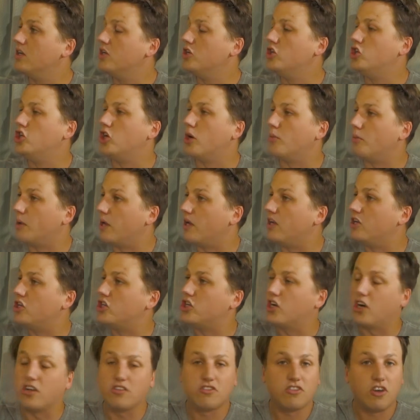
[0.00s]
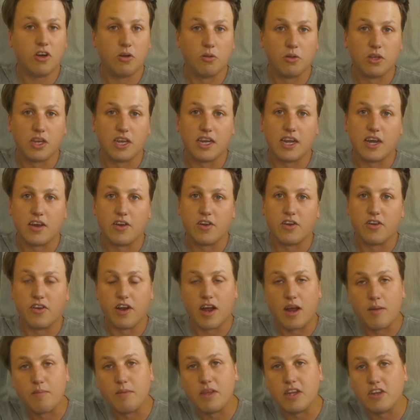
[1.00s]
jobby shots, holding it out on your
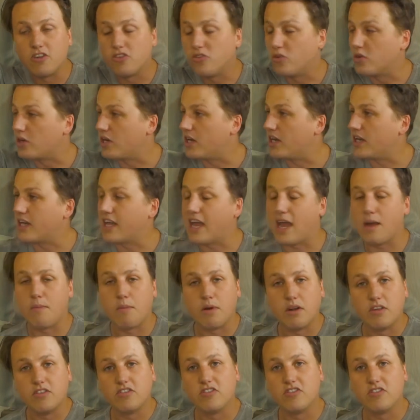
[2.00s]
arm there, talking to camera.